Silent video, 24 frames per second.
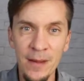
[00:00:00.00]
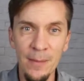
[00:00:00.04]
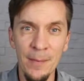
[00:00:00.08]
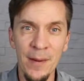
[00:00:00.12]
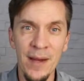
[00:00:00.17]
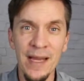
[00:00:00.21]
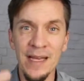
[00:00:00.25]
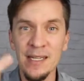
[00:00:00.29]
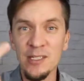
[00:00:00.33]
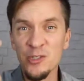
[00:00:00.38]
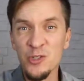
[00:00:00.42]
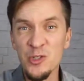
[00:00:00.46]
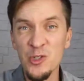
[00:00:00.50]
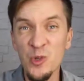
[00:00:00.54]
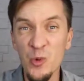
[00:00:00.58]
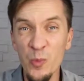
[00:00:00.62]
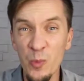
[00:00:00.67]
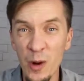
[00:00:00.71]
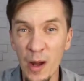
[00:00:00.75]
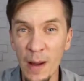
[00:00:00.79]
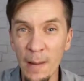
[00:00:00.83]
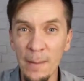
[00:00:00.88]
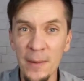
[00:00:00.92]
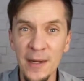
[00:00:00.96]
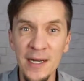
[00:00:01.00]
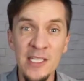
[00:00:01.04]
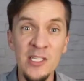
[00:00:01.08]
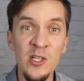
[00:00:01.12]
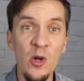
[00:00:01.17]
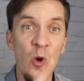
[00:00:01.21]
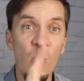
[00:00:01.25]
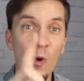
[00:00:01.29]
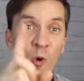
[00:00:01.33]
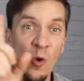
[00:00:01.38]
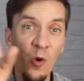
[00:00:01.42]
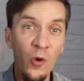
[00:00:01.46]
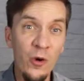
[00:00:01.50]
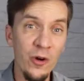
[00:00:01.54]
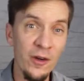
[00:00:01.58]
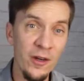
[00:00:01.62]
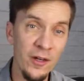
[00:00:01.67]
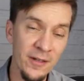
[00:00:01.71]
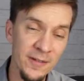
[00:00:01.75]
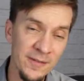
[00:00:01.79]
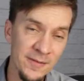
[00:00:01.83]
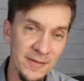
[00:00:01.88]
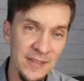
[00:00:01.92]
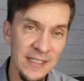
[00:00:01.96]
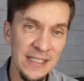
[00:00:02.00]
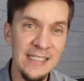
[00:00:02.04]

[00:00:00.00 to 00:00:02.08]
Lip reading: buying 2 properties, or,